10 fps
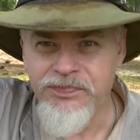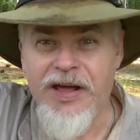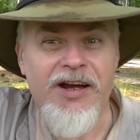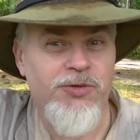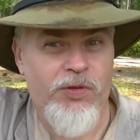
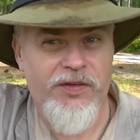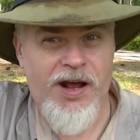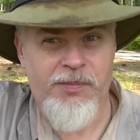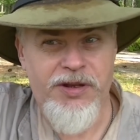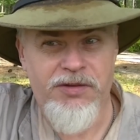That's what
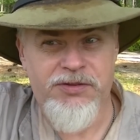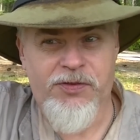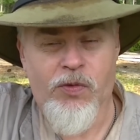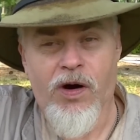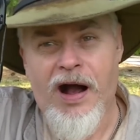that'll be used
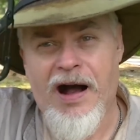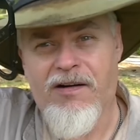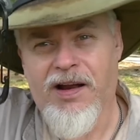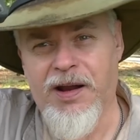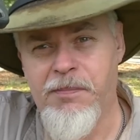for. I'll
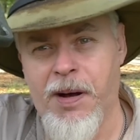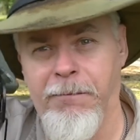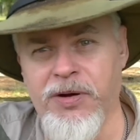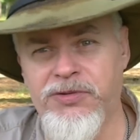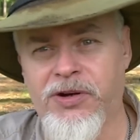clip my
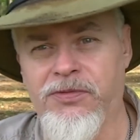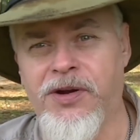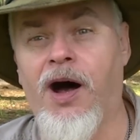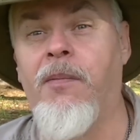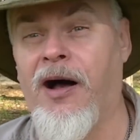boots on top.